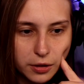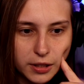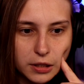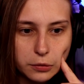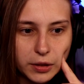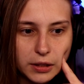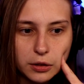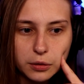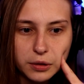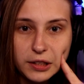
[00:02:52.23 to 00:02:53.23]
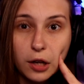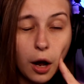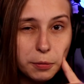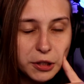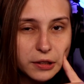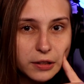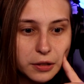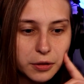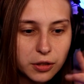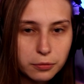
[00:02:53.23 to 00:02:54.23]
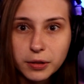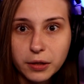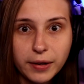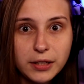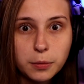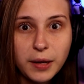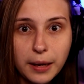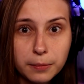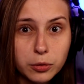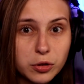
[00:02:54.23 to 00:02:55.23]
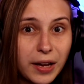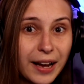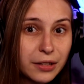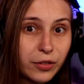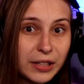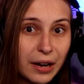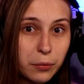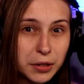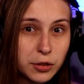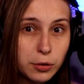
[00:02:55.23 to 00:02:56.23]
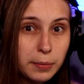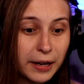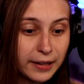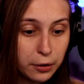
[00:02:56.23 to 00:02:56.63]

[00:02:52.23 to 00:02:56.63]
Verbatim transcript: this is a really neat option, so it's really great to be able to activate that with the Stream Deck